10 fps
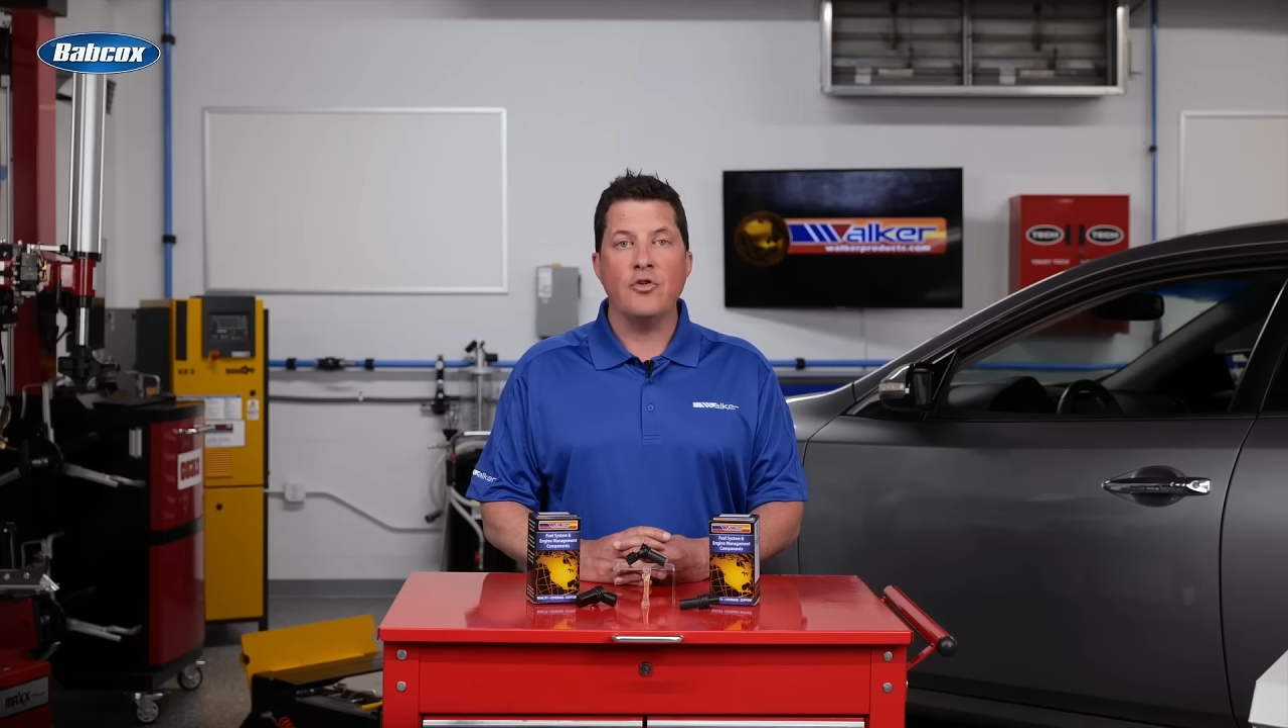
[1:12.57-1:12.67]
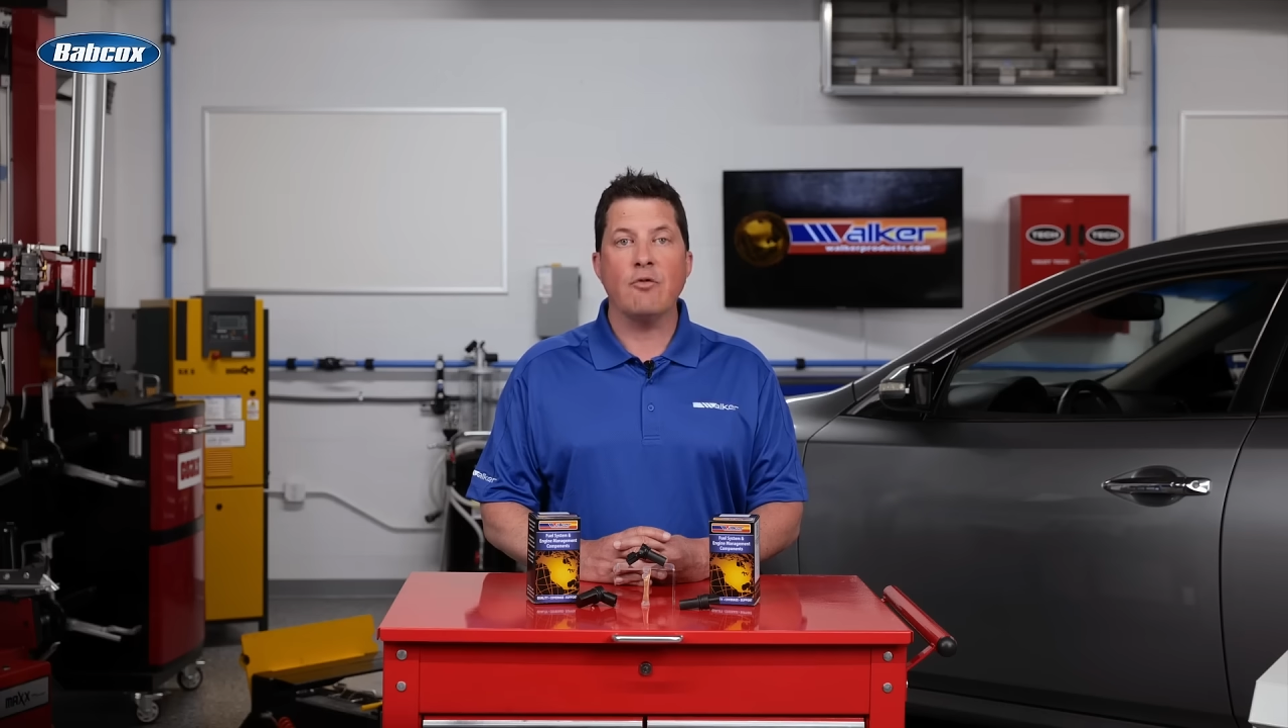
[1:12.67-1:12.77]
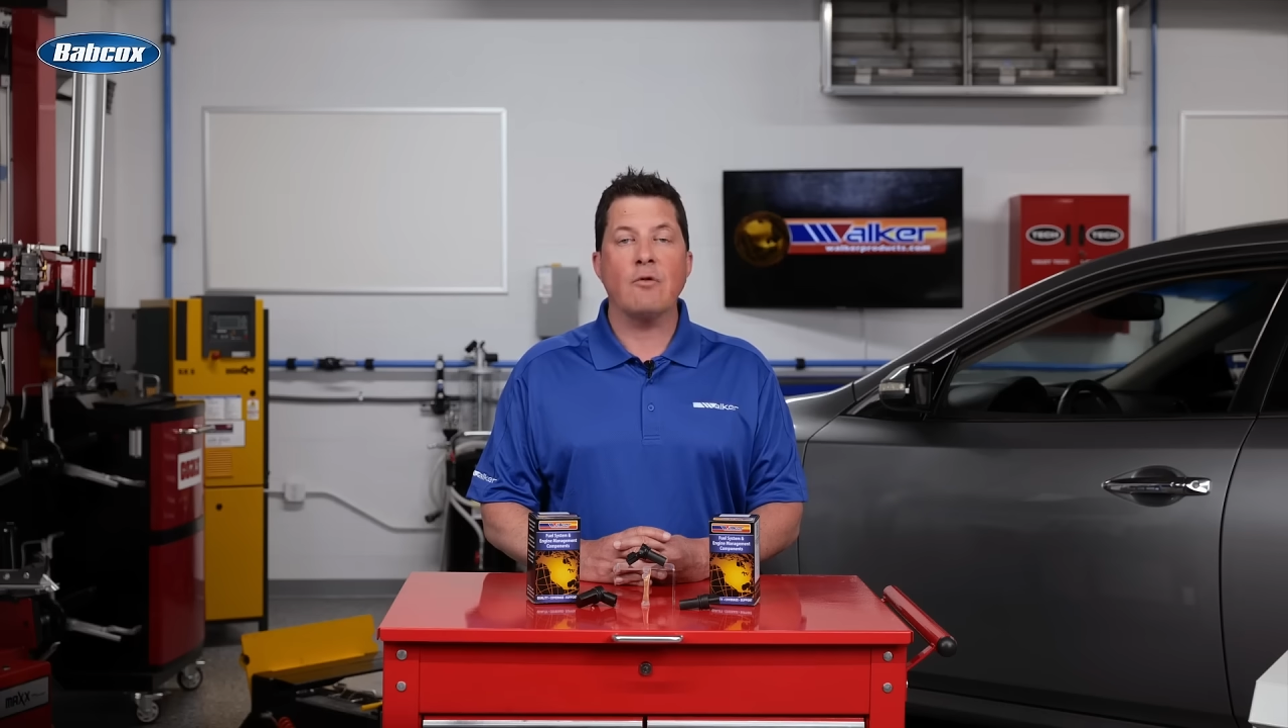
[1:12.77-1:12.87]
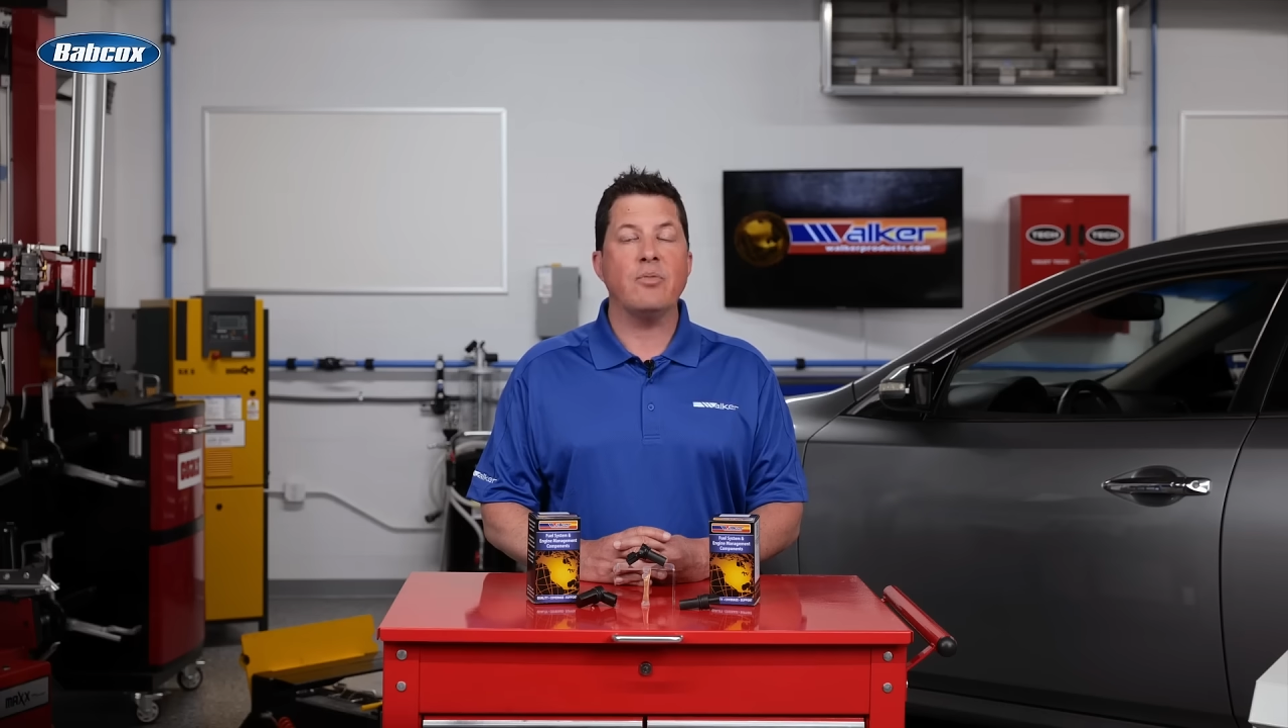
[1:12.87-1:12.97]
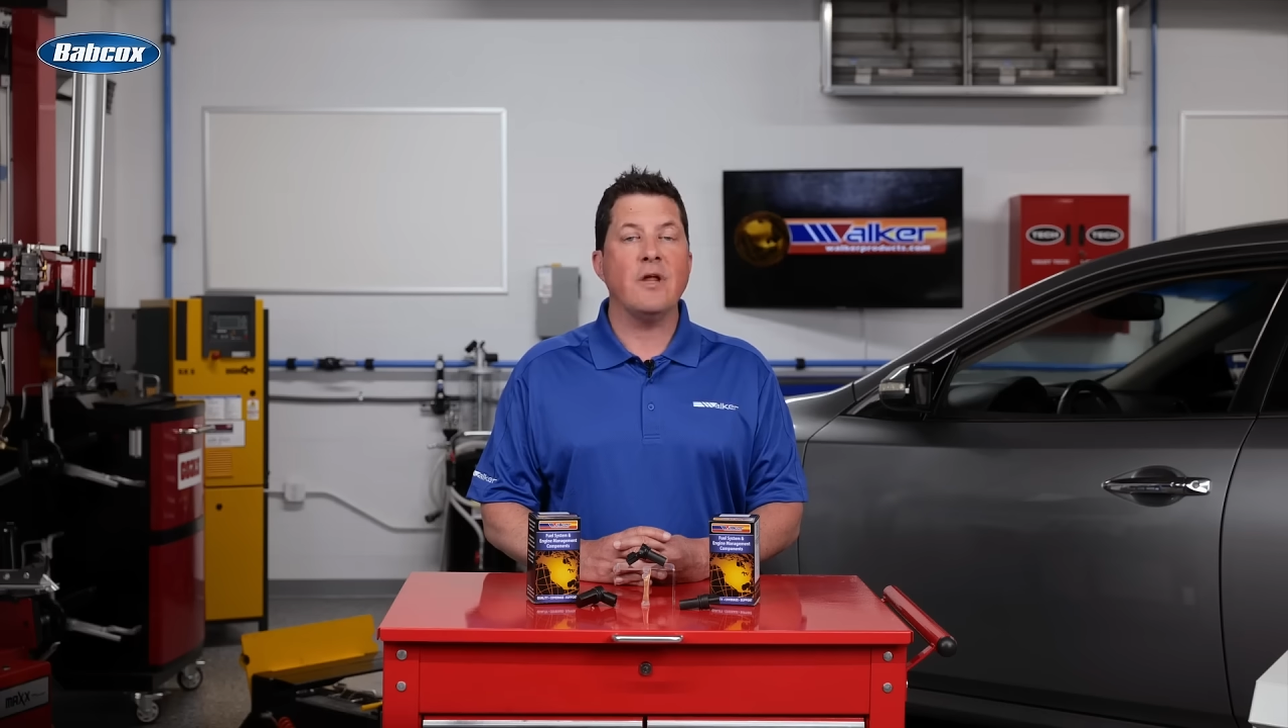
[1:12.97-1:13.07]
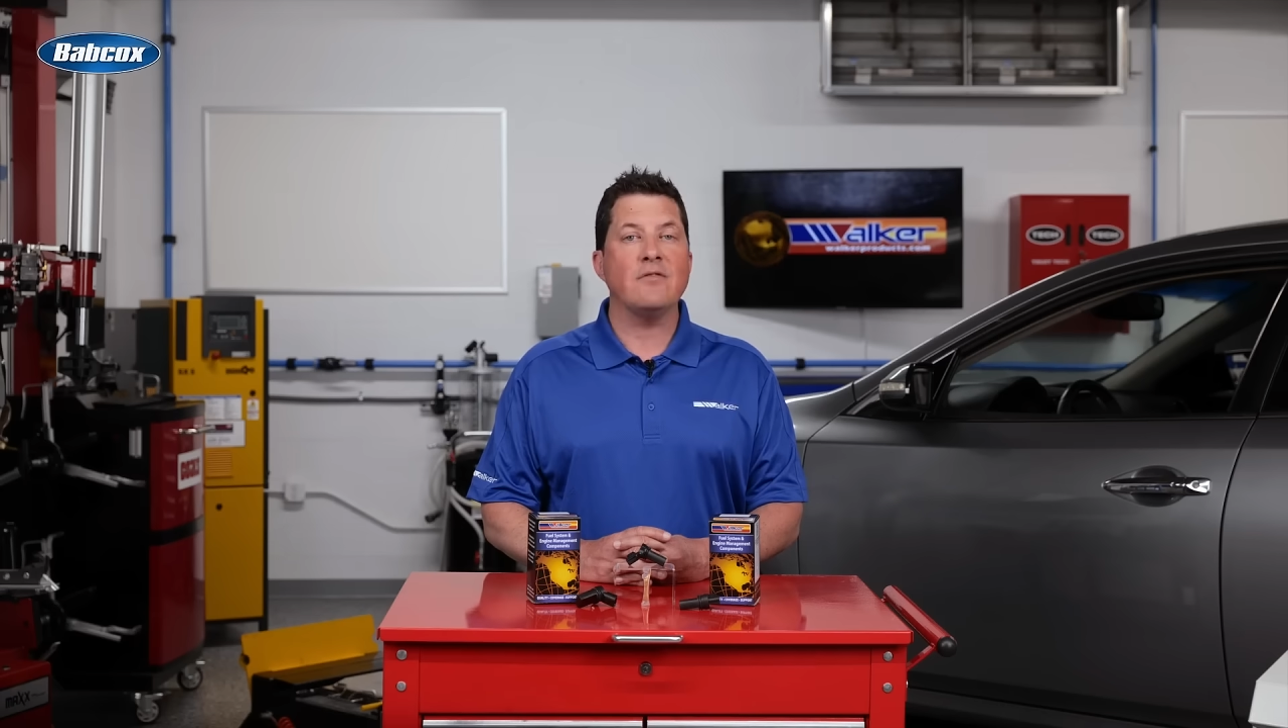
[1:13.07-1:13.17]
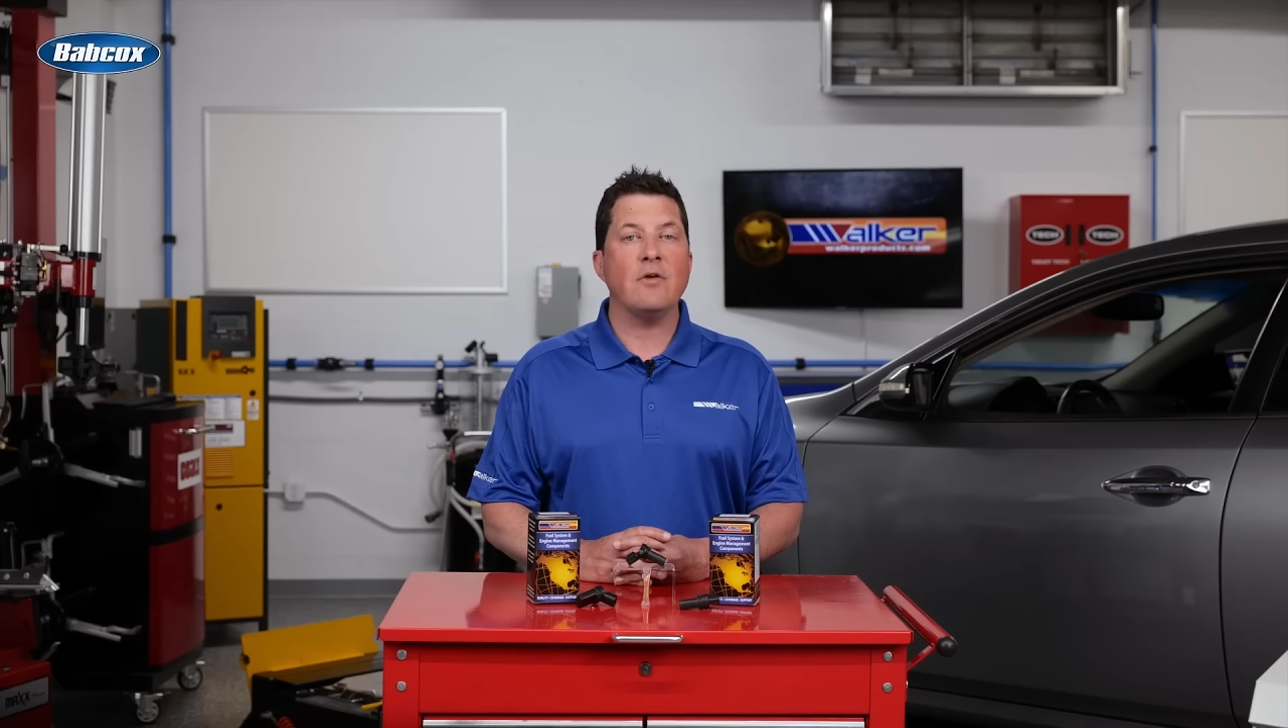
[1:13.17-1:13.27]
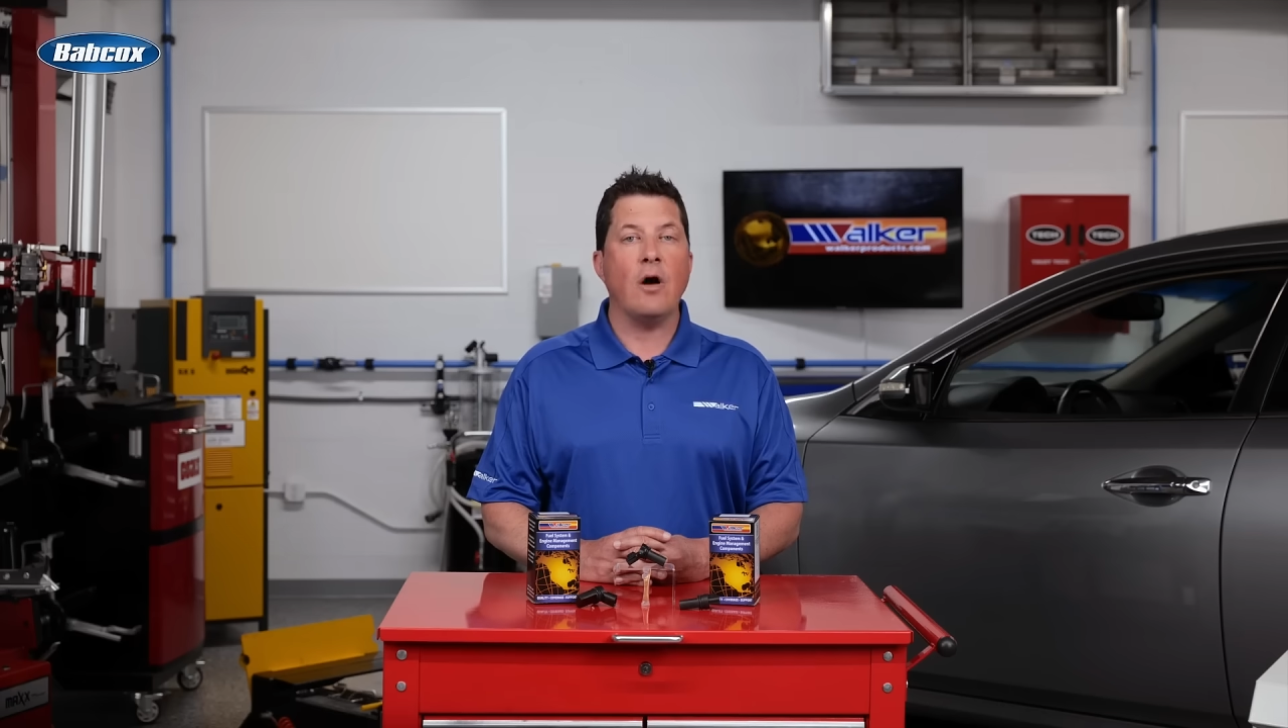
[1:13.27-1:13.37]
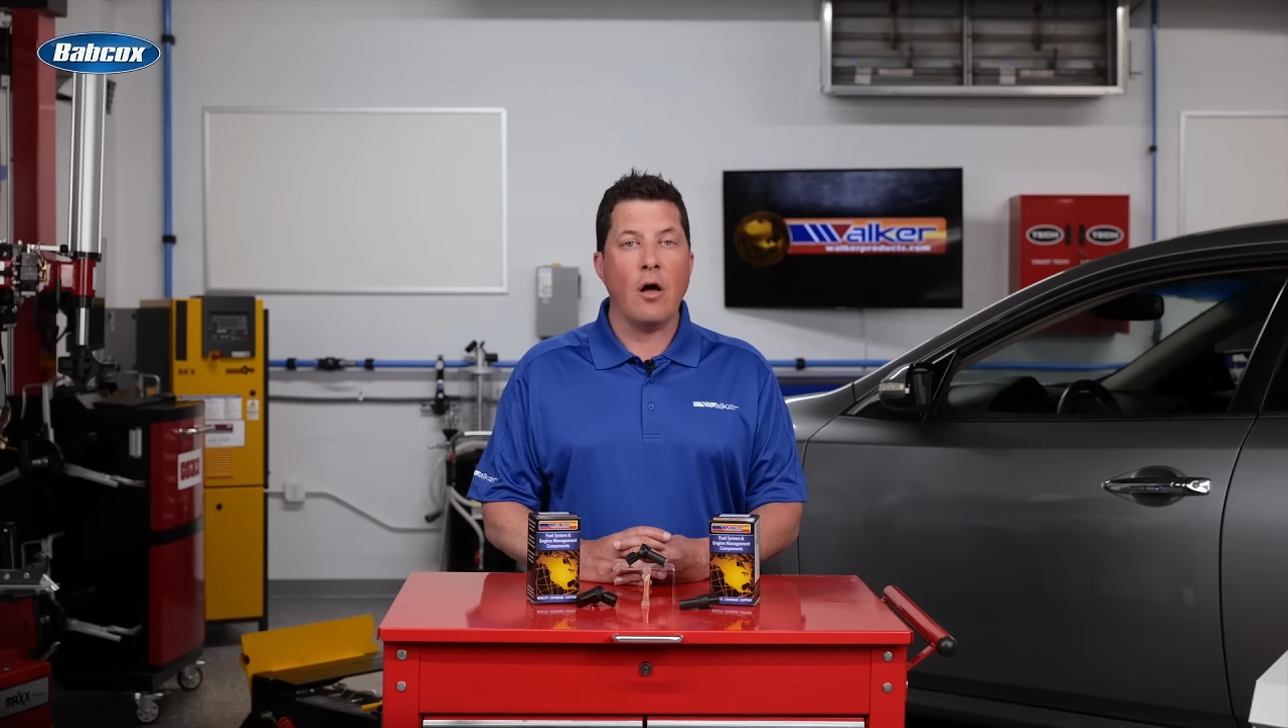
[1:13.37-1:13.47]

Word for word: to replace